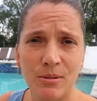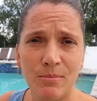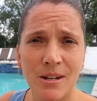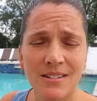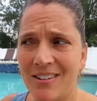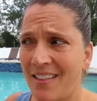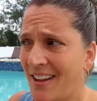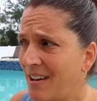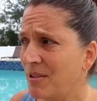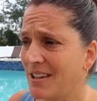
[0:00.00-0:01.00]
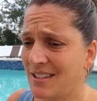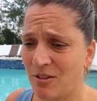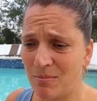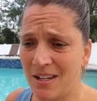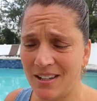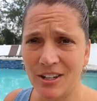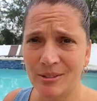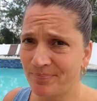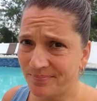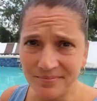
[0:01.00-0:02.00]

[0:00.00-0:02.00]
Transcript: GPS, and then I realized after being here